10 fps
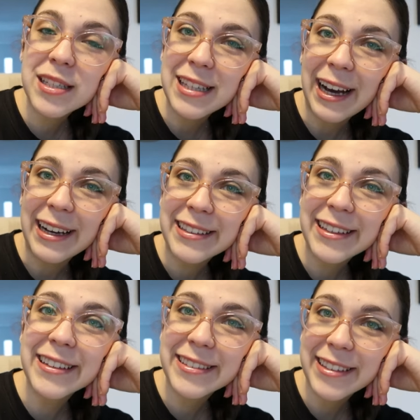just sad
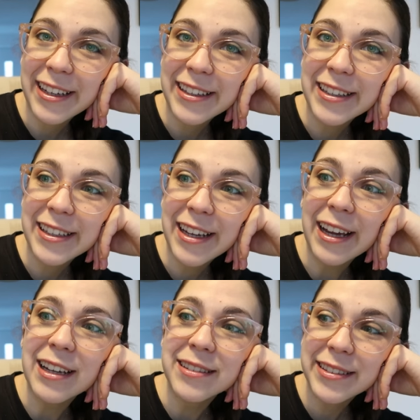and excited
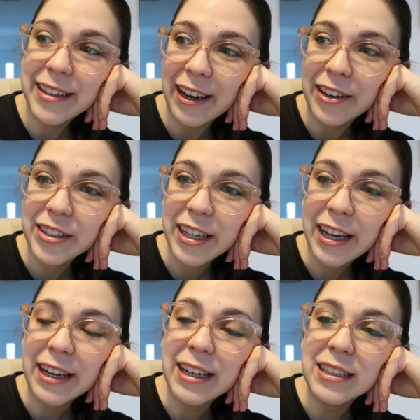and scared
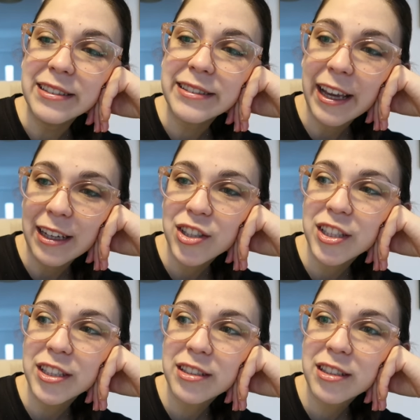and
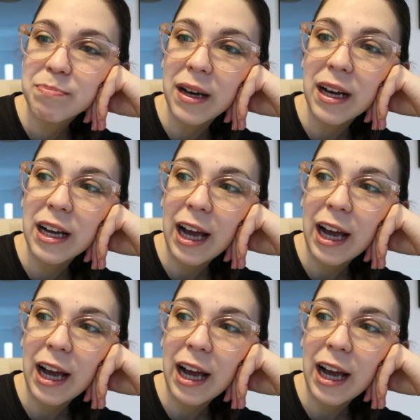anxious, but